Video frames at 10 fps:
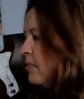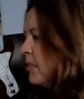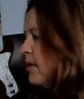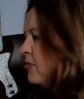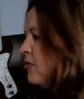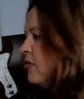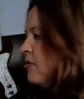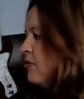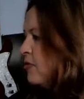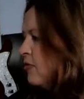Bass
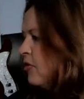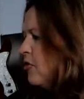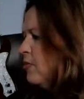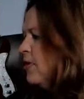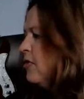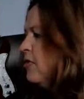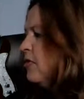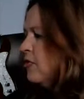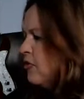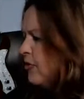notes, fifth string open,
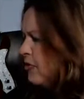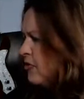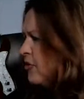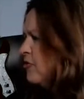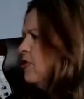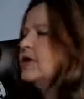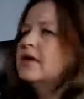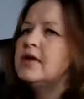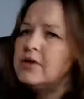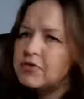third fret and sixth
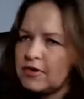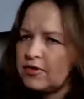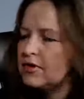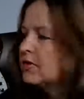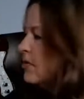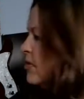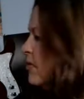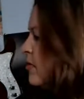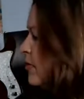string, E7.